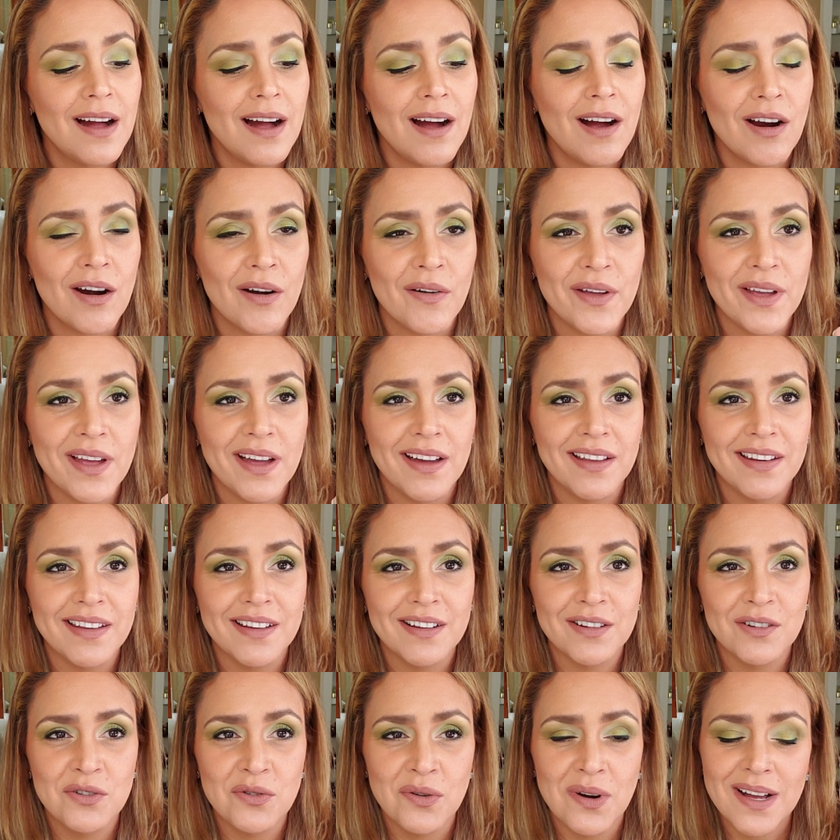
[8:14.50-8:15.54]

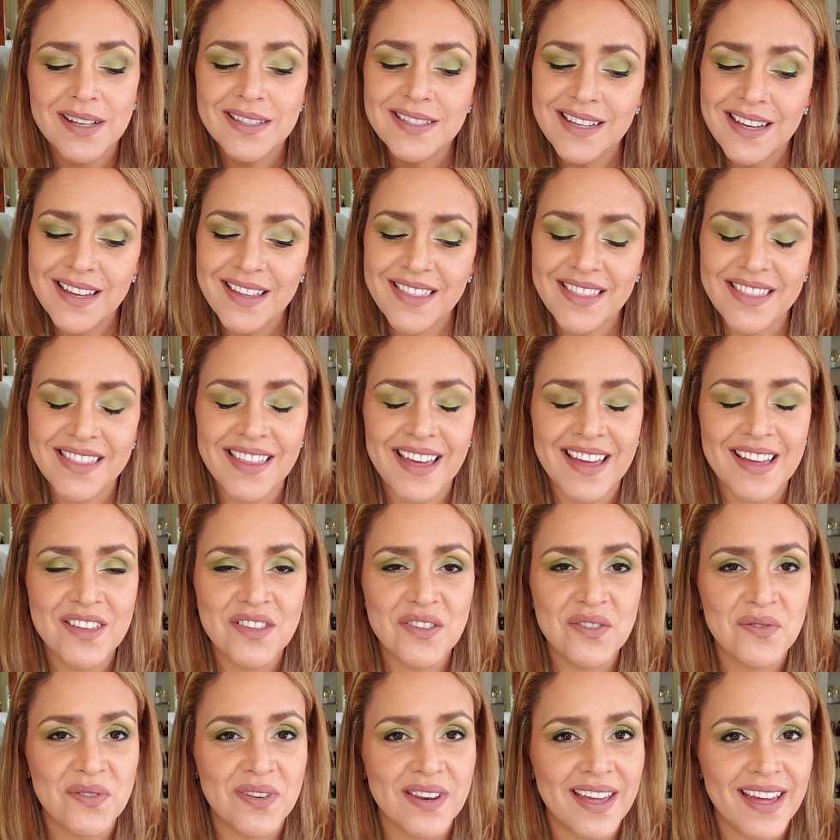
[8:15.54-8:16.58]
Ariana Grande,
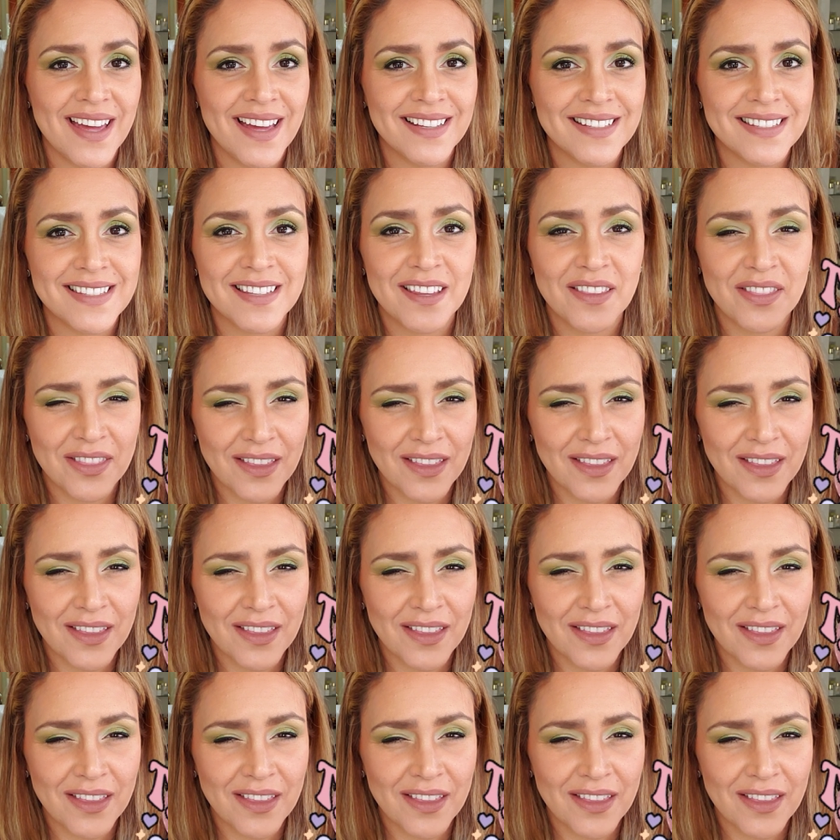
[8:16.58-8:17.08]
Thank U Next.